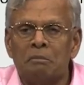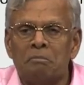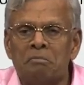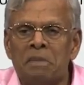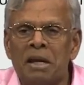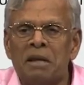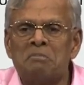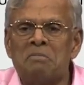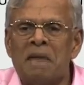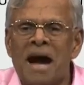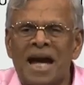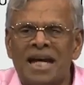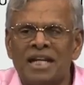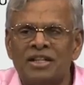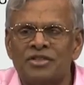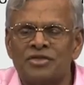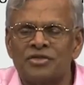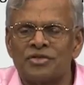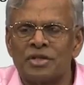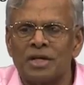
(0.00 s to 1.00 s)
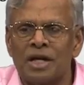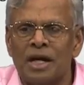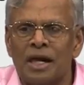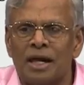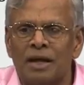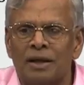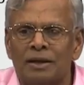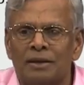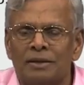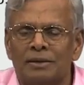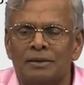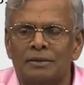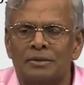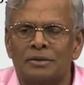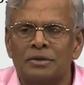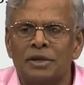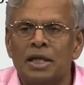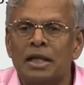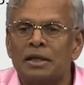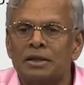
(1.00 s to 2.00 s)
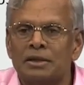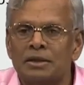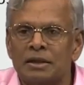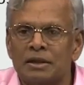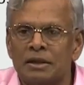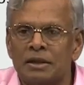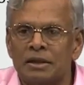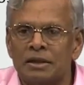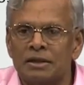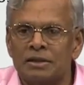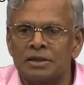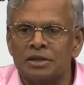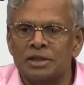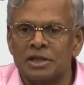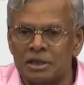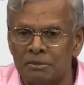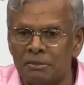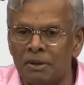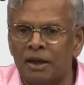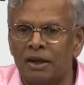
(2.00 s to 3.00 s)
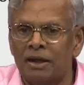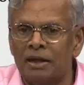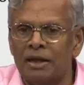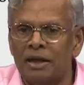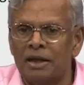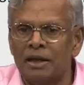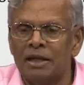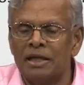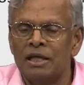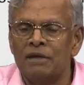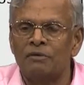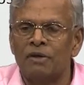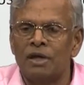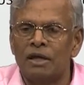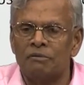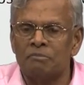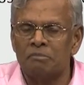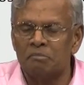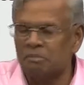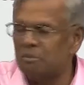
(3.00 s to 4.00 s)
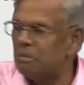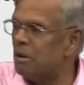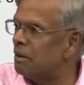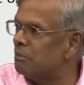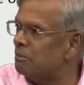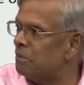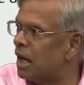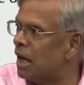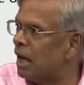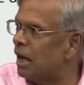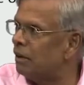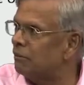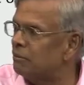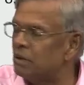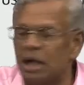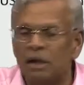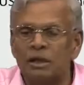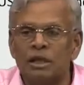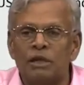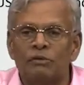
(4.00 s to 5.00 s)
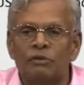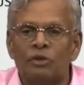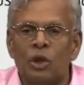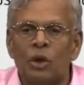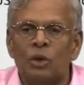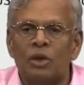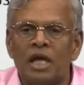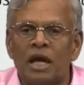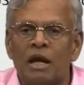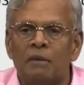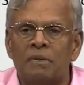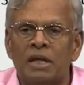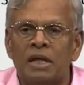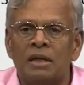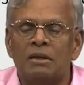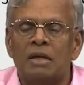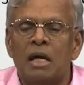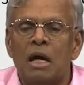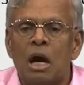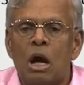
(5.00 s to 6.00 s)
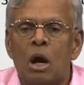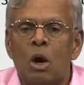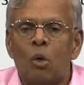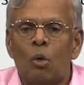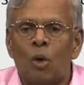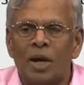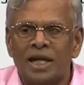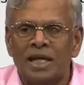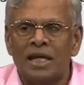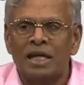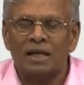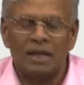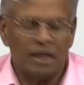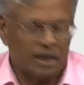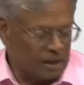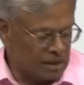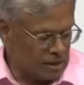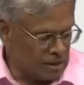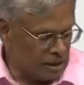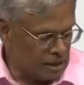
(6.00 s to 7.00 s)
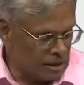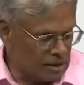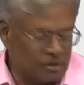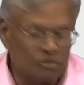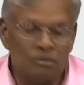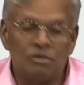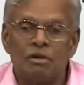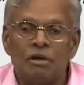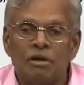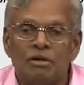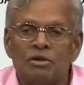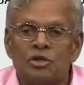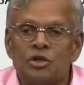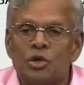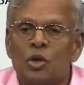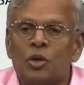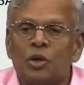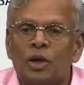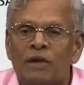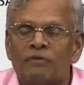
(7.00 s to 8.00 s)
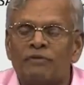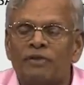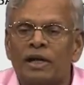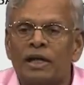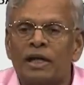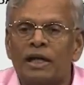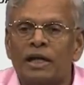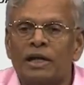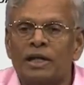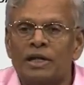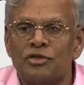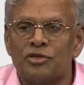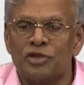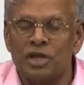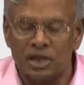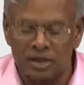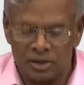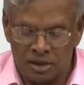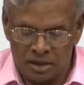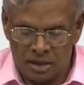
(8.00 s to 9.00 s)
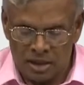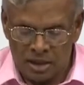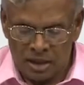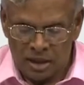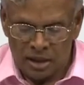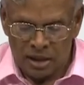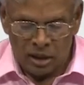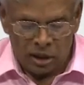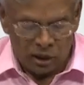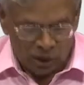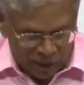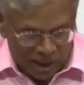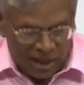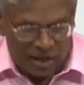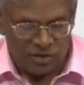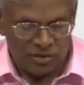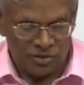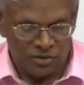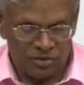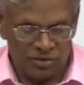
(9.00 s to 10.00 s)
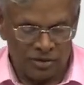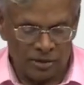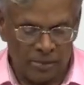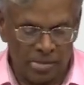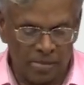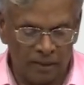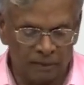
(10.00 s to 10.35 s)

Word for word: big minds think similarly, even though they have been working in geographically distinct locations.